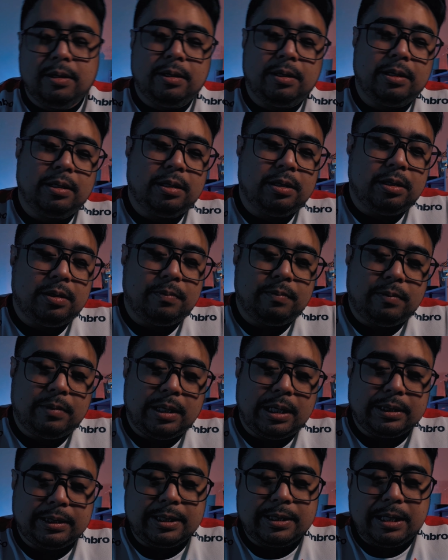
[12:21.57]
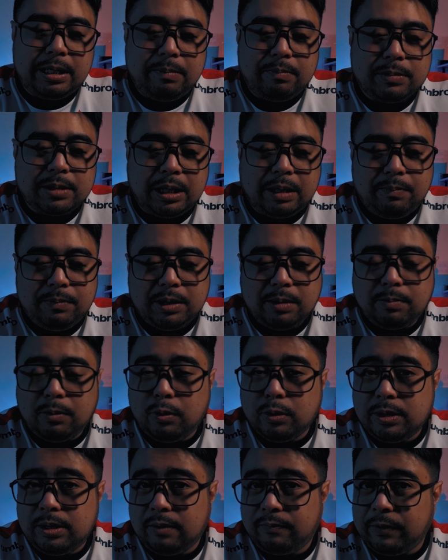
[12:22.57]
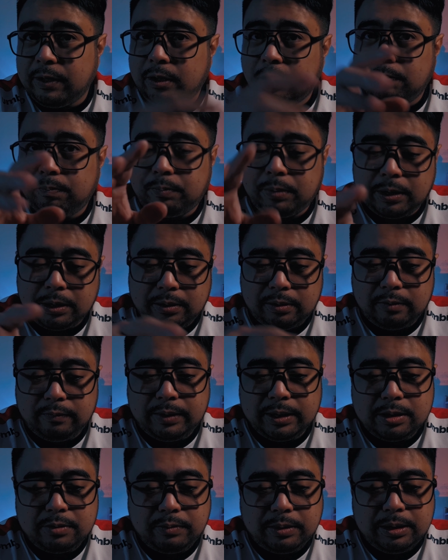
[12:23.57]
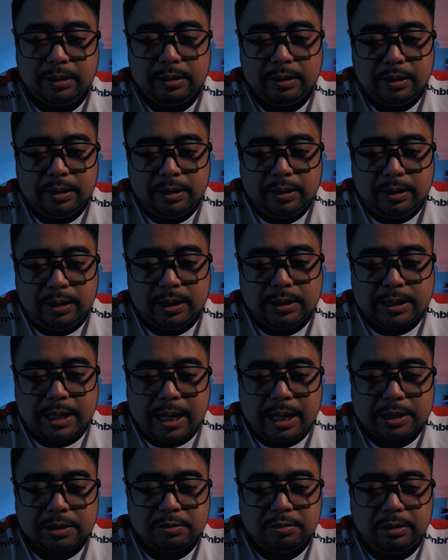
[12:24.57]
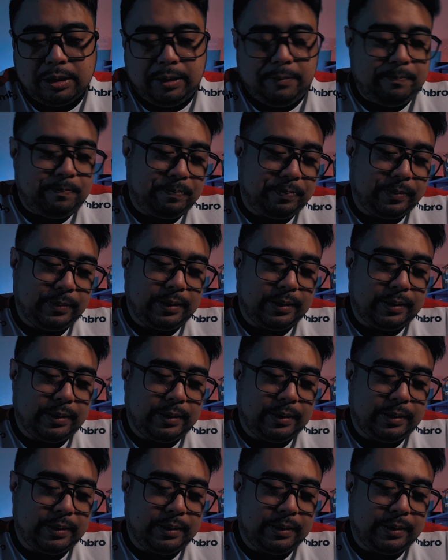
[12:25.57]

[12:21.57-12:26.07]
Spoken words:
At the same time, the most difficult part of this one is actually